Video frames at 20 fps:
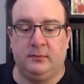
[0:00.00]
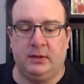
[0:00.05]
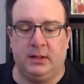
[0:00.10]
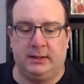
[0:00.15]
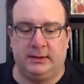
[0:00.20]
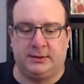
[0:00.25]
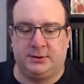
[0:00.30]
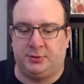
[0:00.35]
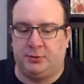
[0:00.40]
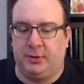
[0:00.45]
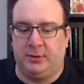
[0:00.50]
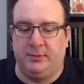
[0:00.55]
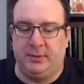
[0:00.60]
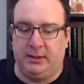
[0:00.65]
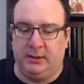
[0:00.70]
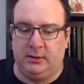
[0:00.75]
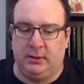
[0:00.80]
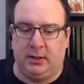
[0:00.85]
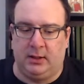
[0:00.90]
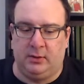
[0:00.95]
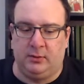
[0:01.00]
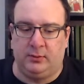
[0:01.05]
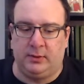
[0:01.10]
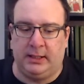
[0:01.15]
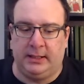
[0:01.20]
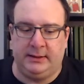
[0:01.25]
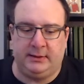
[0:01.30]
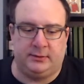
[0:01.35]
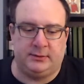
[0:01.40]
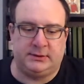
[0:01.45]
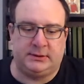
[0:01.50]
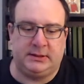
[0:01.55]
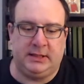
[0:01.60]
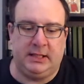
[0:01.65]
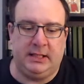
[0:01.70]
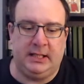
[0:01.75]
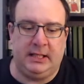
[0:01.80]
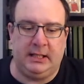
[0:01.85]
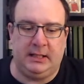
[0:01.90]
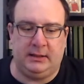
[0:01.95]
extremely low. I don't
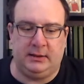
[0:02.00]
see.